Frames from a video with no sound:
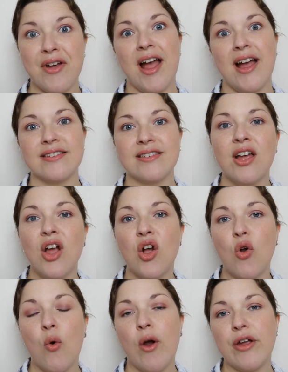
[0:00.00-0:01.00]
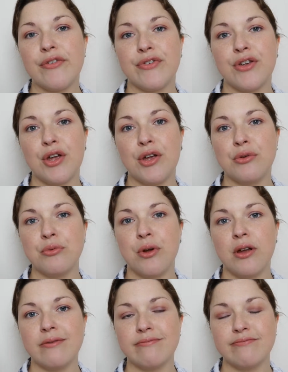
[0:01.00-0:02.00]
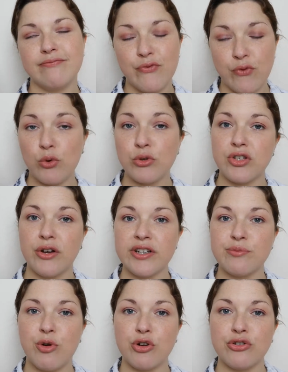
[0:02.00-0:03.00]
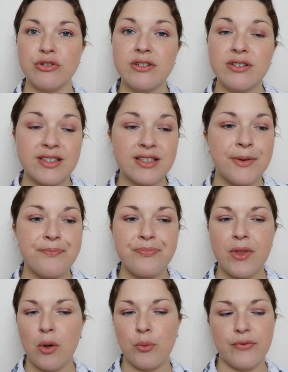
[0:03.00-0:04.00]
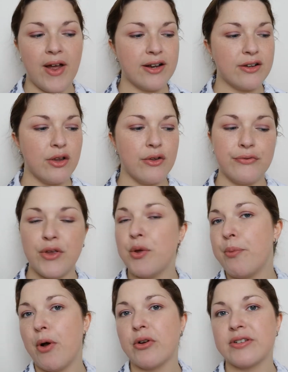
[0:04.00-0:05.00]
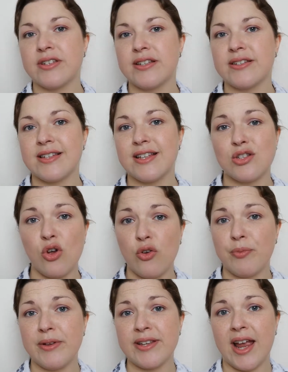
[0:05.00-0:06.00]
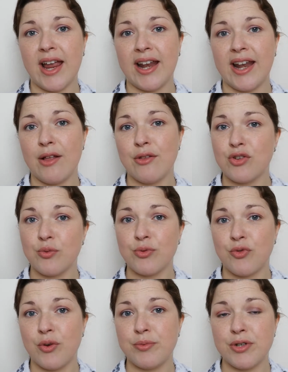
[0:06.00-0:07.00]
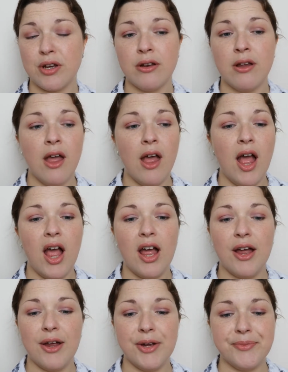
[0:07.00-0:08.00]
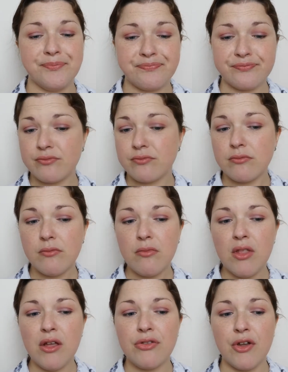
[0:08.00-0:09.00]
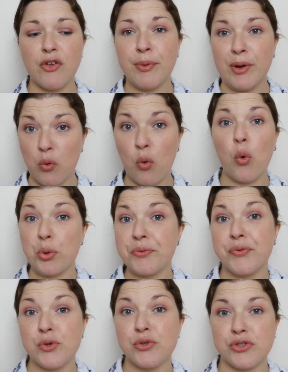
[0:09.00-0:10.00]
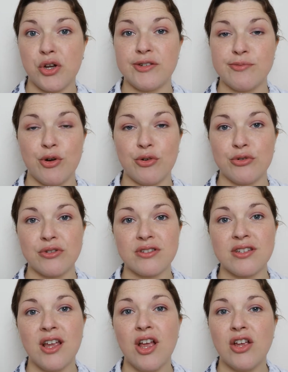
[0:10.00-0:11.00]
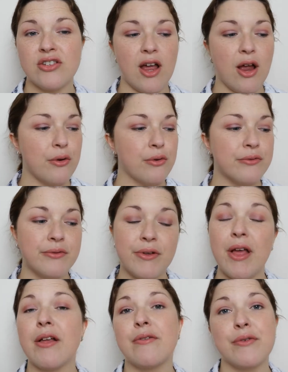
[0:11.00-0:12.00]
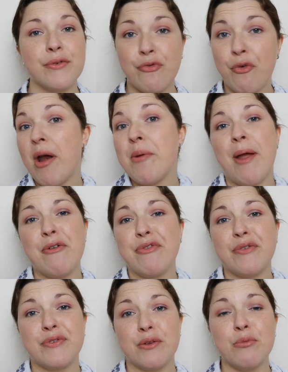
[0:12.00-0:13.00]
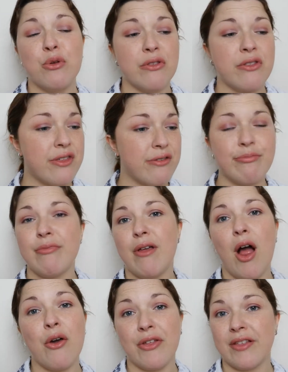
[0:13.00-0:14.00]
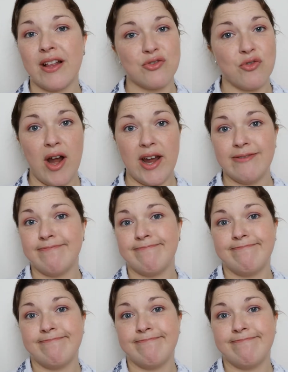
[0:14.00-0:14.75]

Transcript: had quite a few full size products. We've had a few boxes since I've been taking out the subscription that have been all full size products. So for £8.50 a month, I think that's great.